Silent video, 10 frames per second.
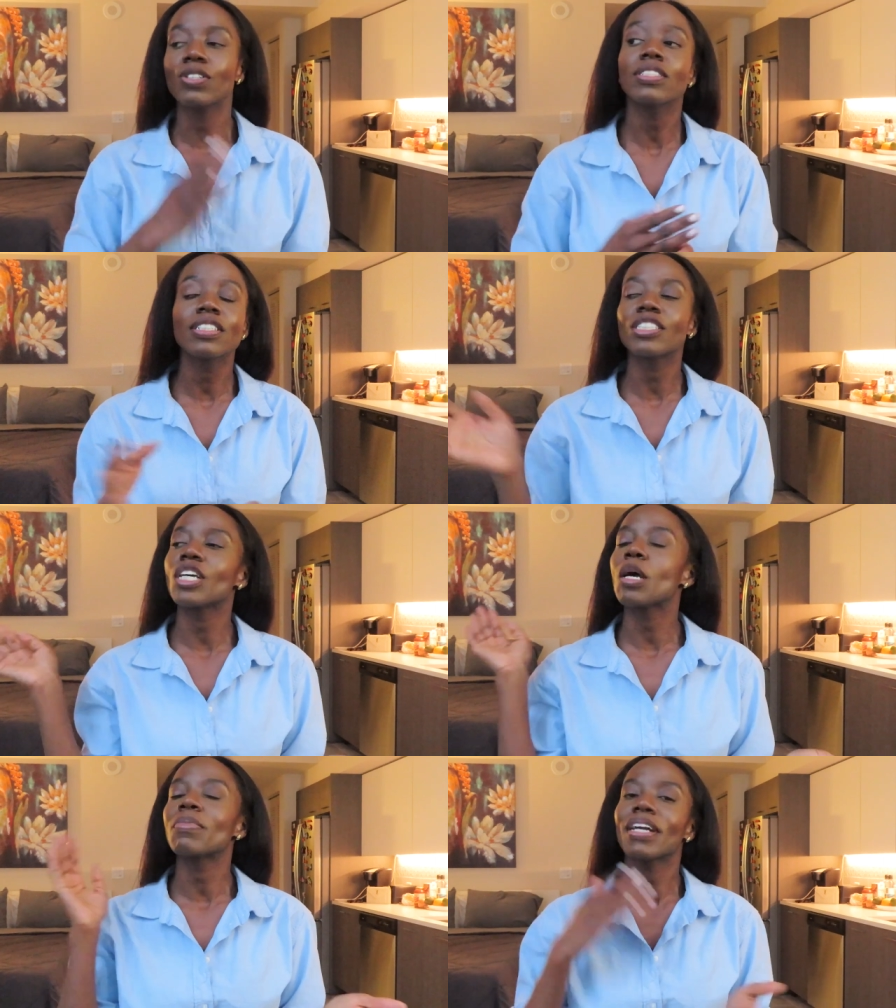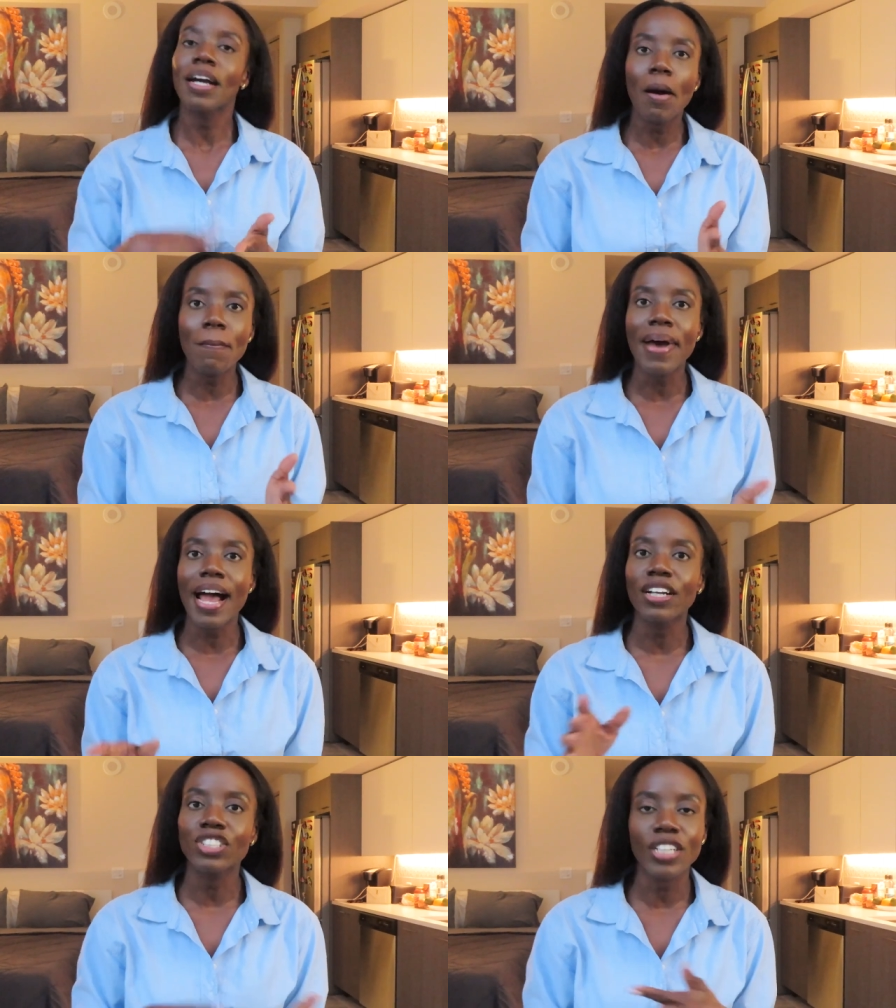Go to the gym, then come
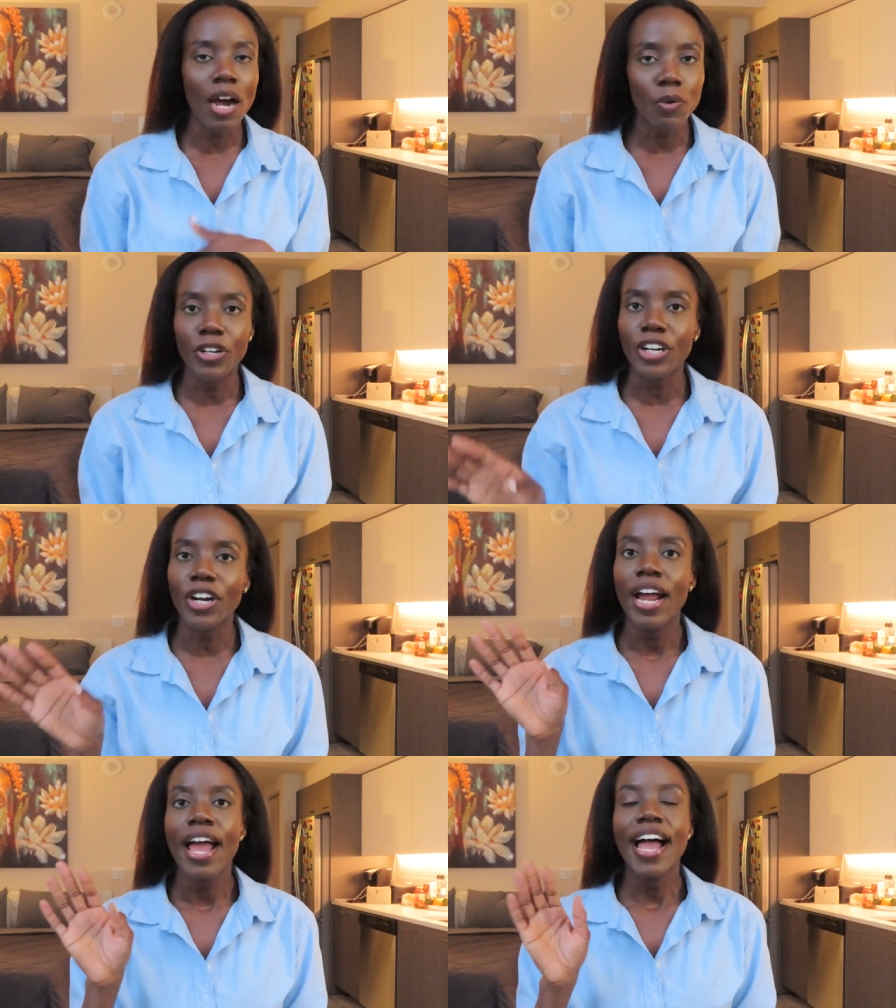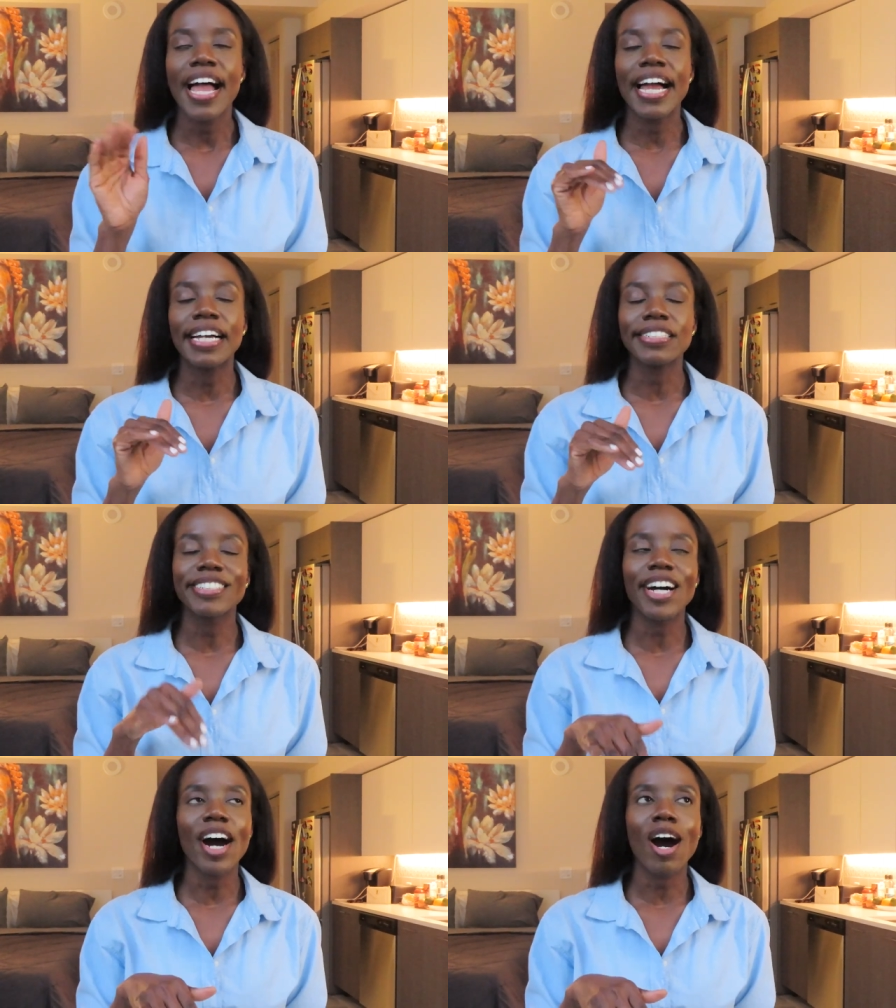back, shower,
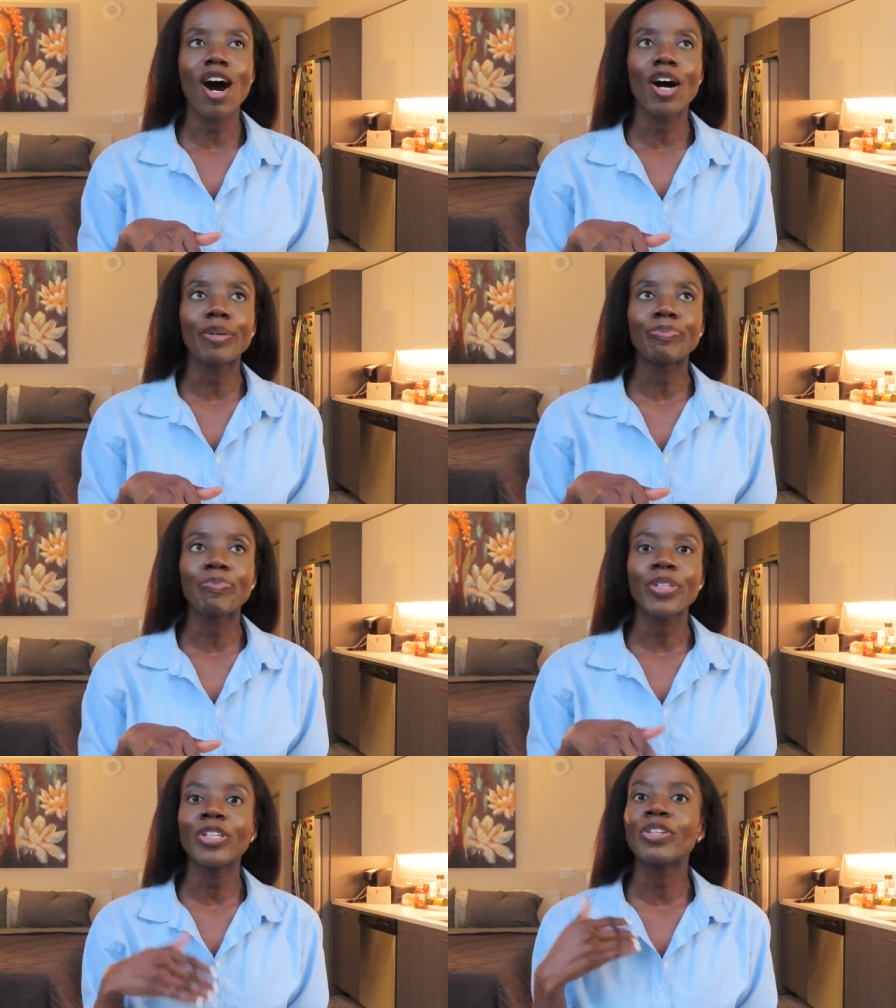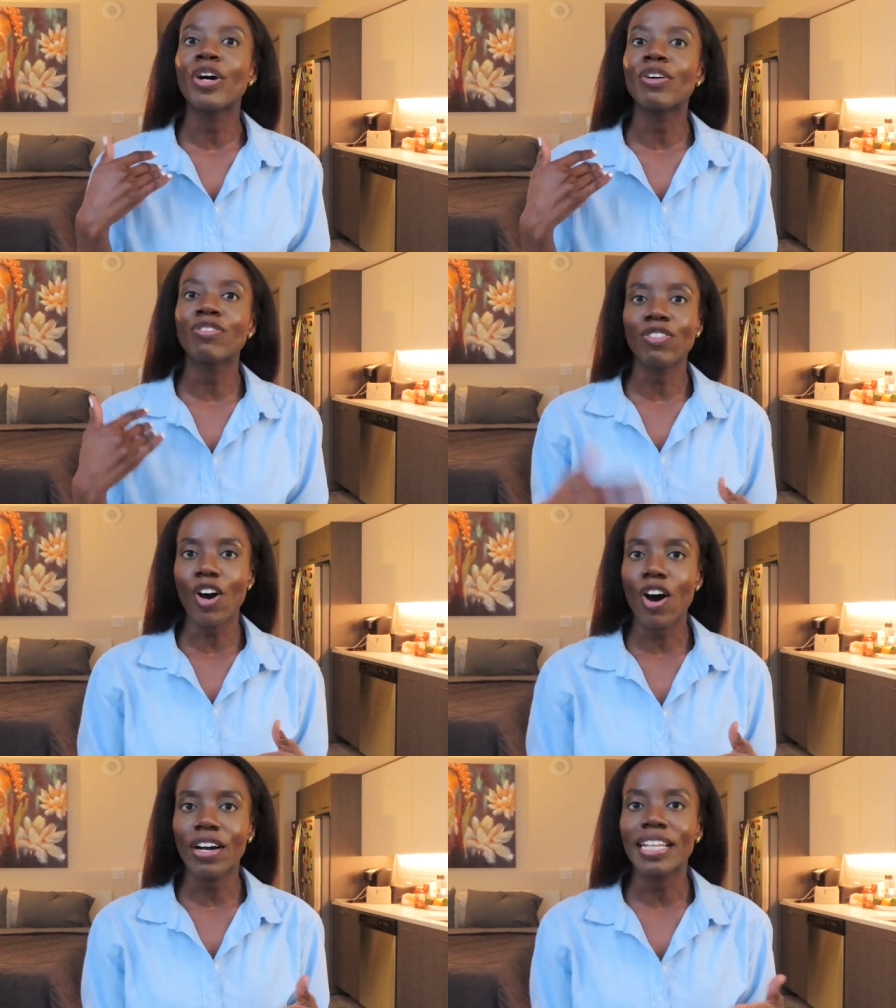and um, you know,
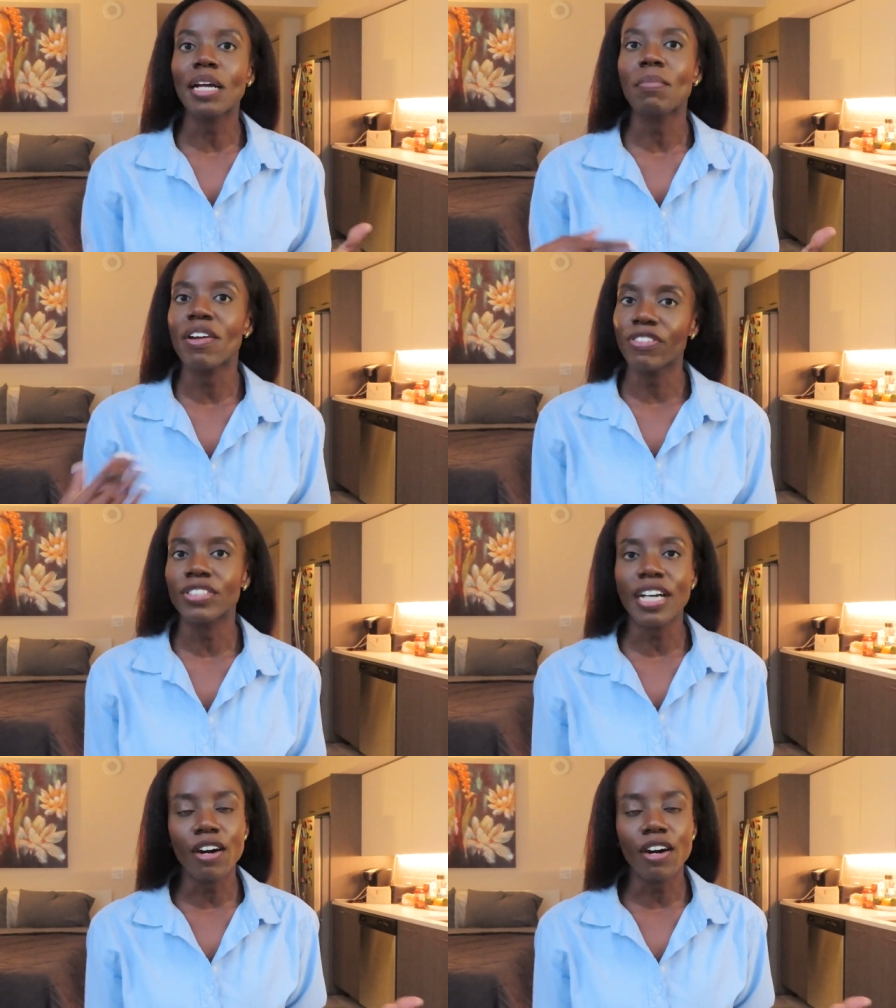vlog like my first